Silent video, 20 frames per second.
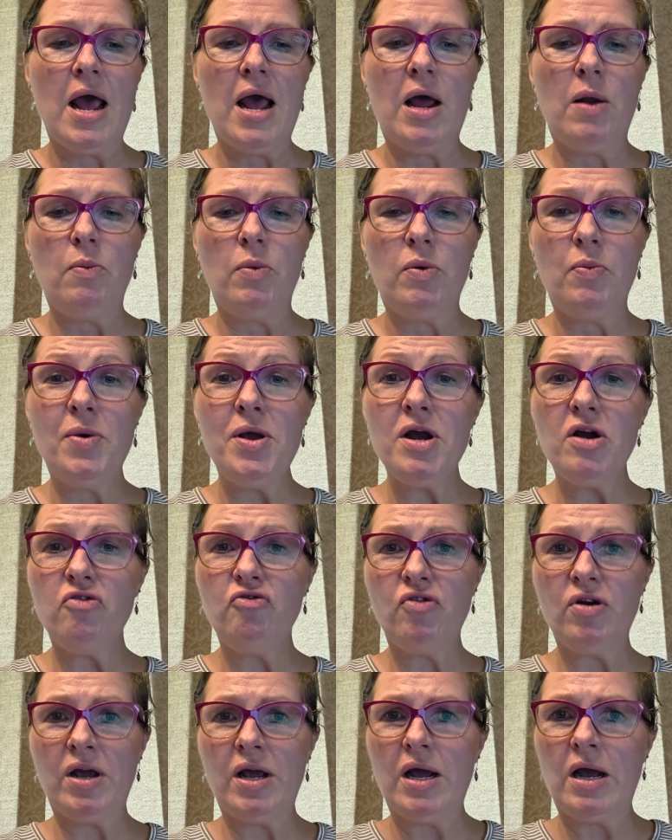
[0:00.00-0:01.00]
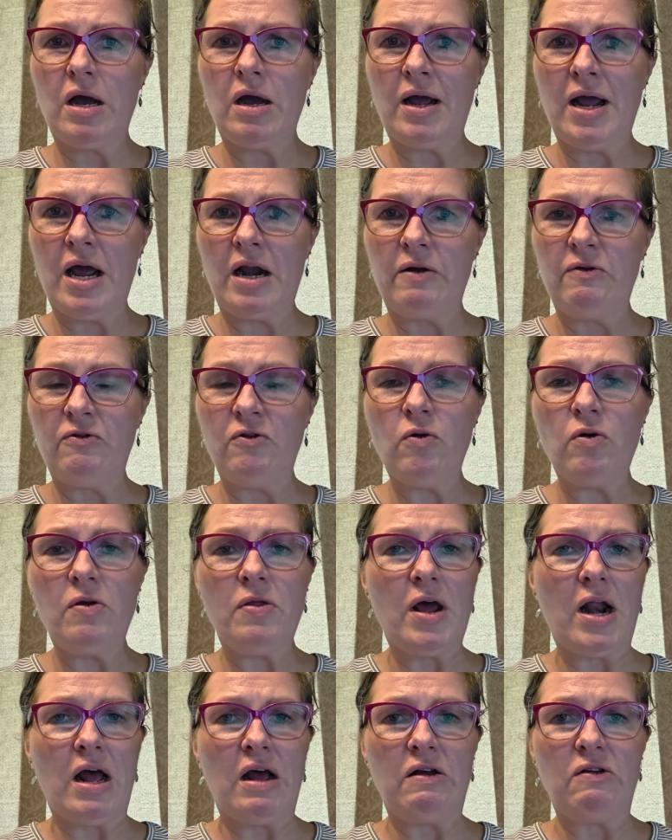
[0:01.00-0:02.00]
And when we are drinking a can of soda
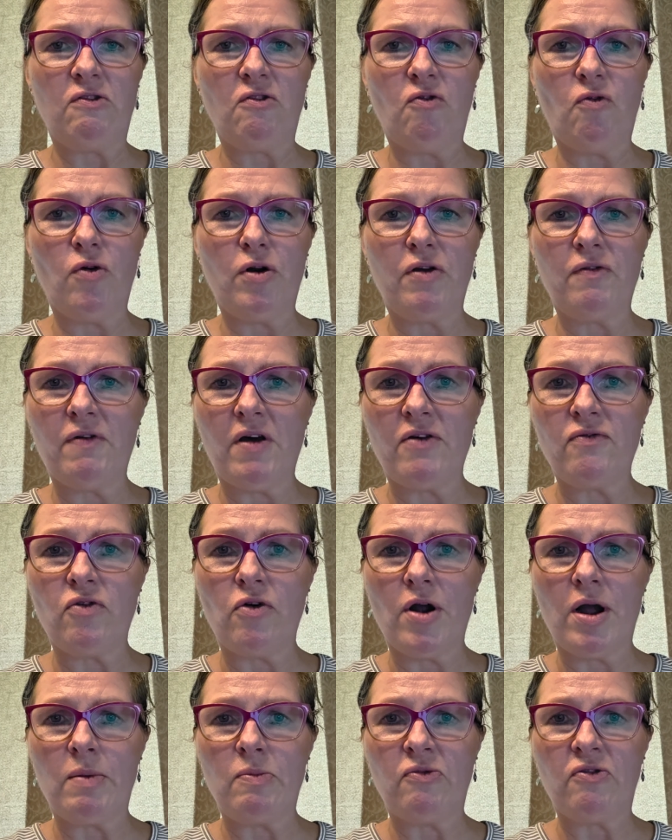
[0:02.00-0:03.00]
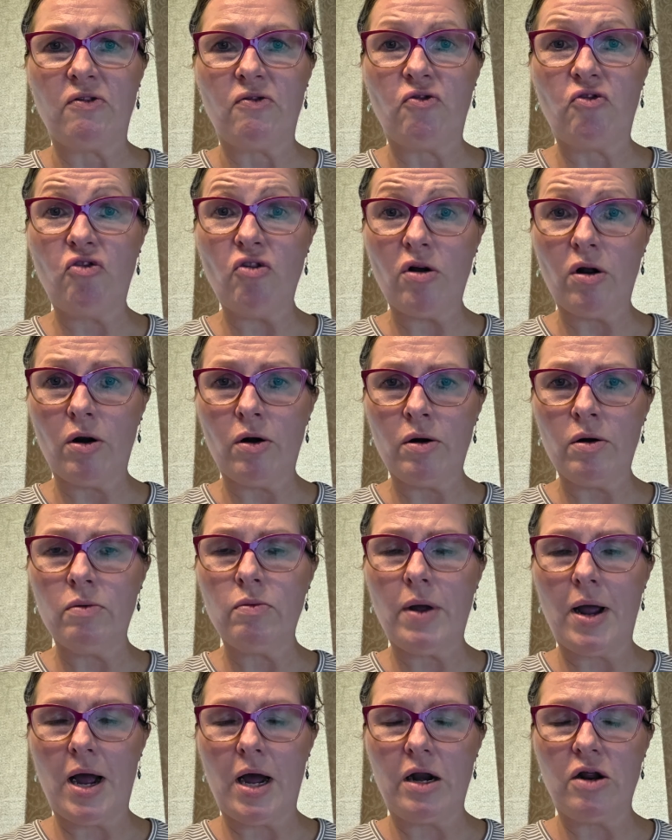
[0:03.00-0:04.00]
that has 45 grams of sugar,
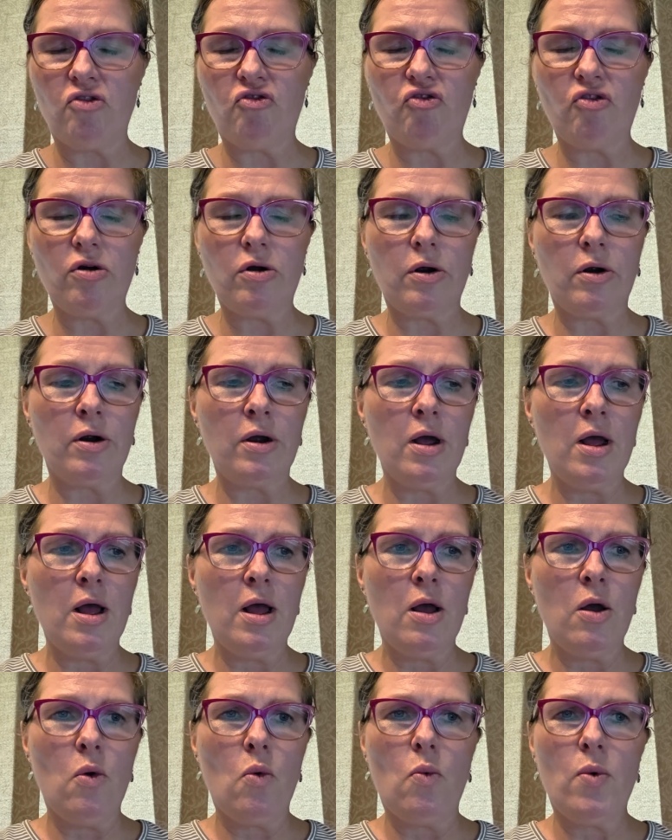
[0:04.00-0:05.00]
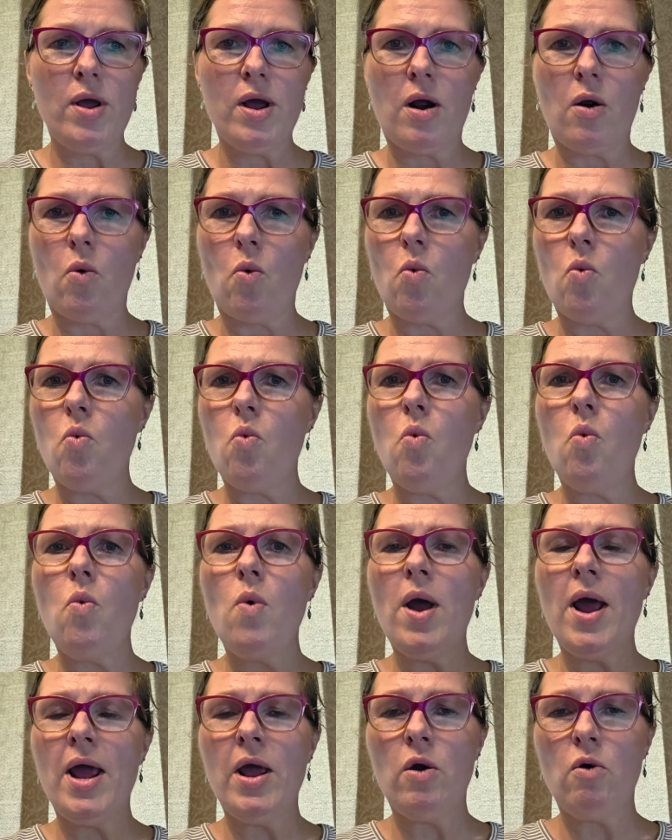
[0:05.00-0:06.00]
added sugar, we are
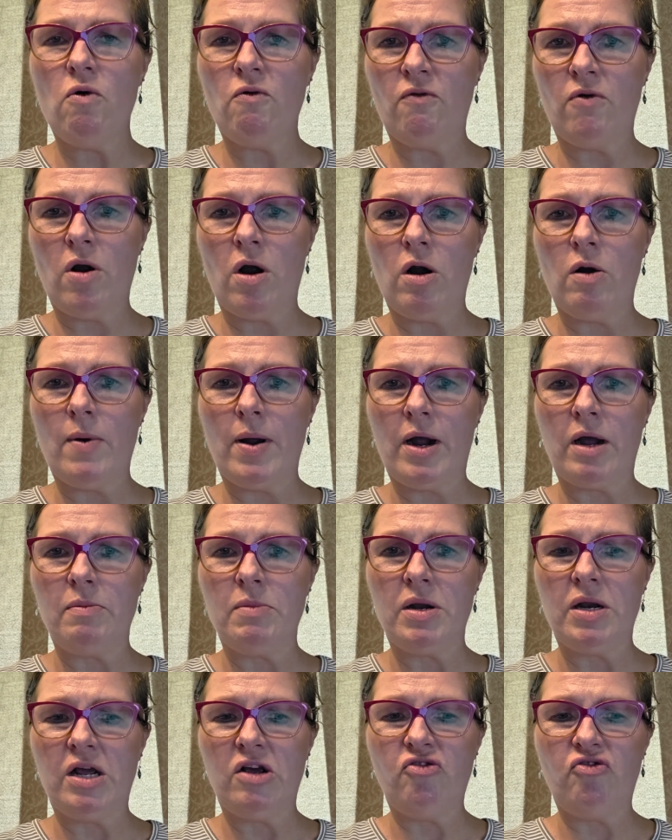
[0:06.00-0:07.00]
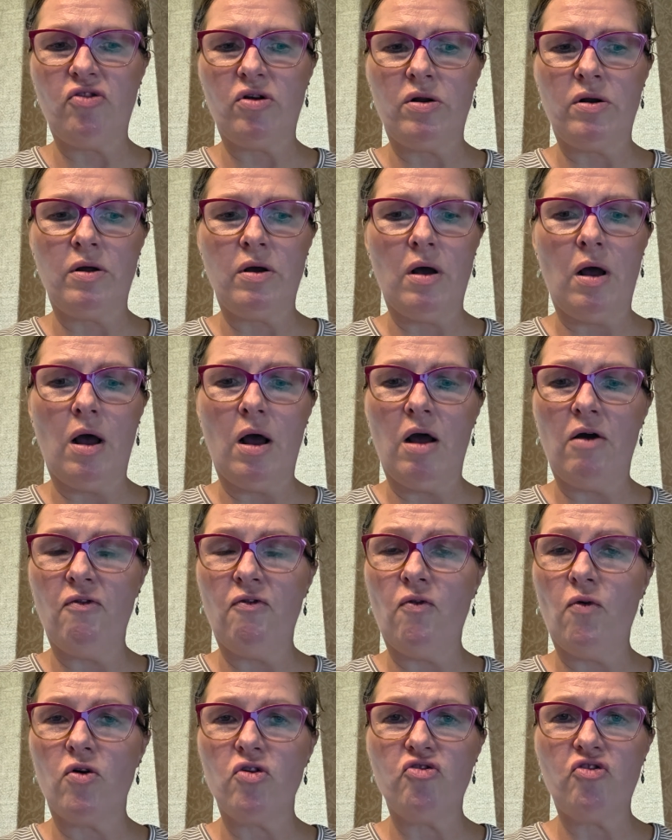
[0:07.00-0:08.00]
way over our recommendation
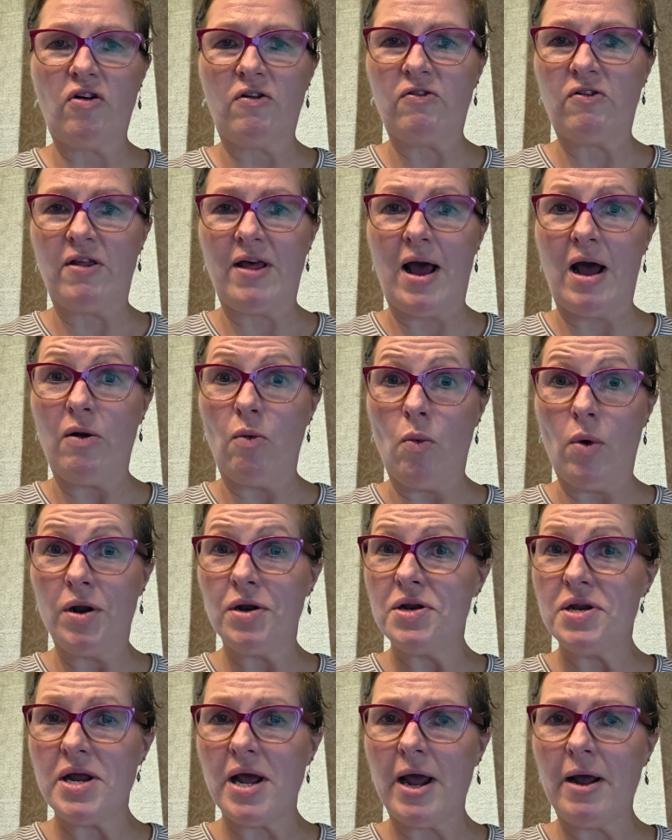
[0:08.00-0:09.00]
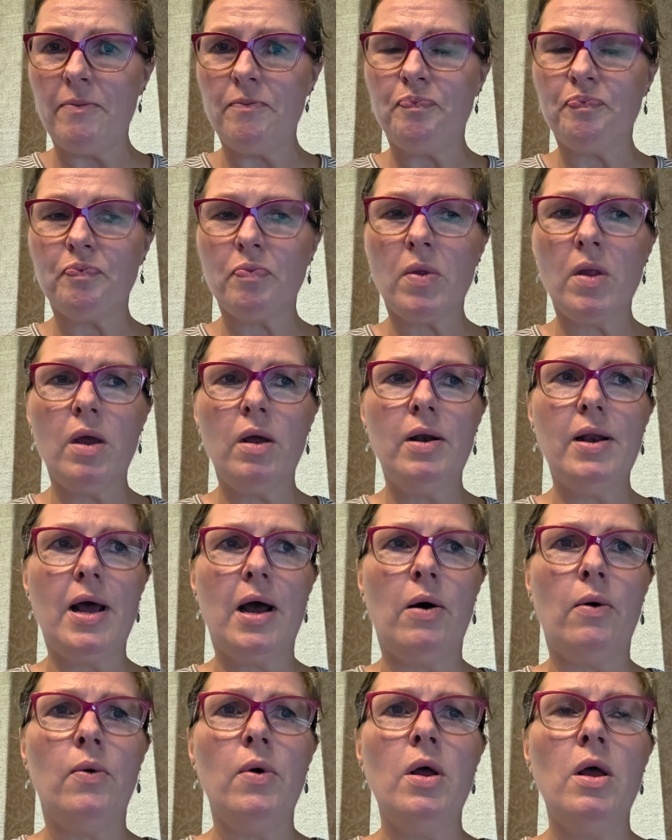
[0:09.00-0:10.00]
for just that one day.
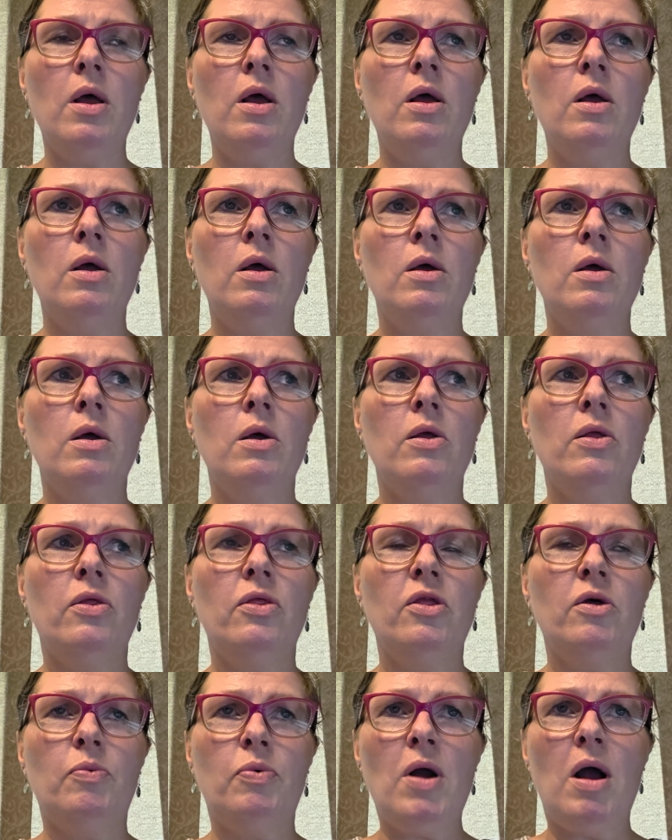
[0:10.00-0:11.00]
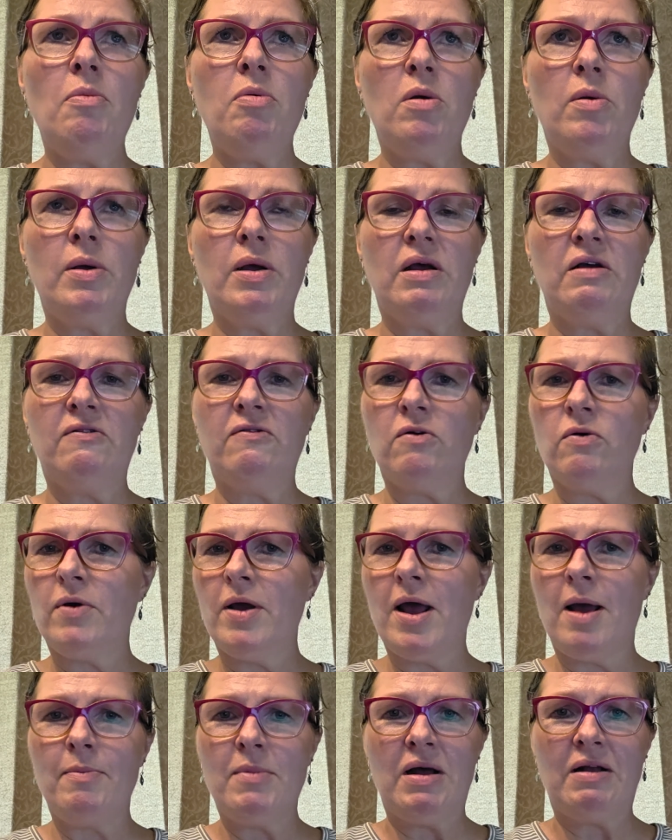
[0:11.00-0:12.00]
Now, the problem is,
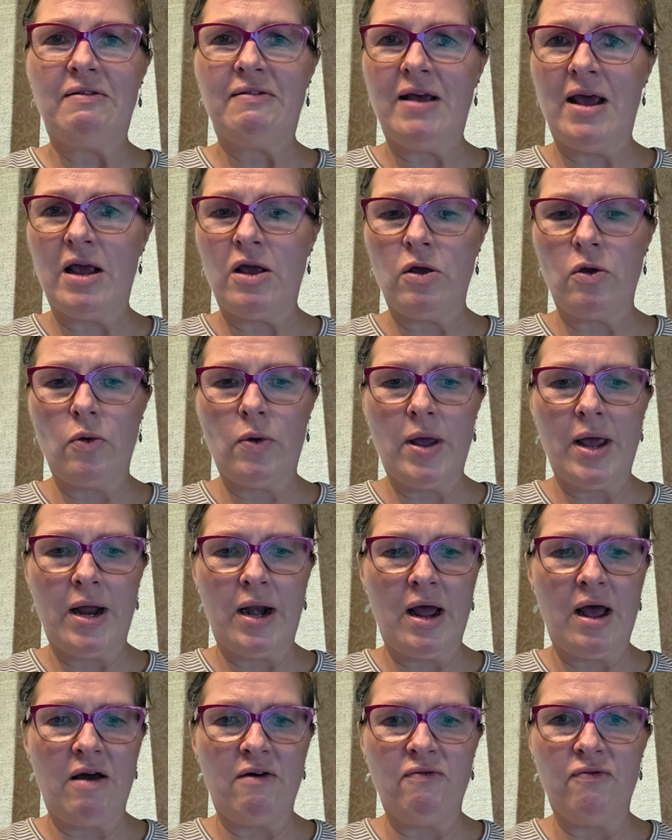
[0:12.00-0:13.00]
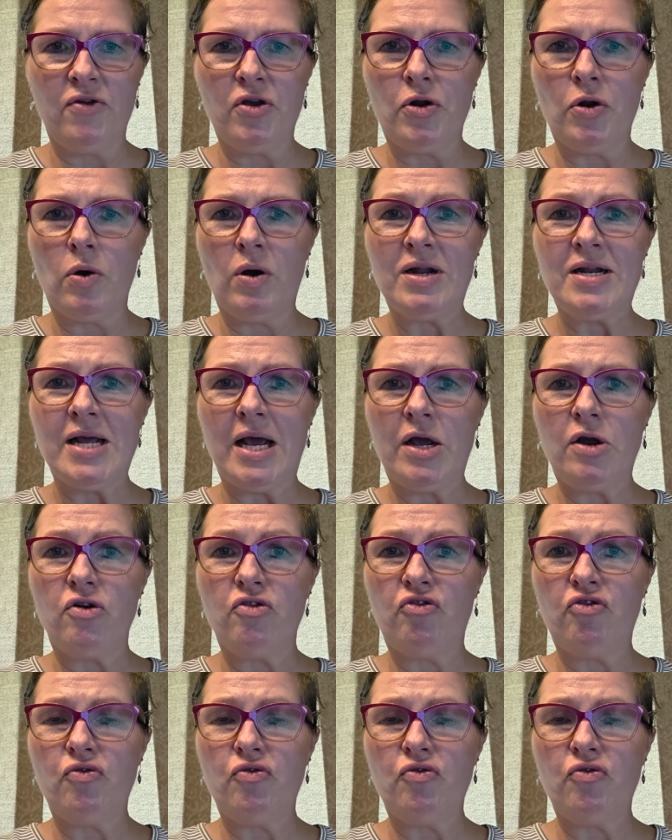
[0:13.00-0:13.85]
okay, I'm not saying you can't have, a day or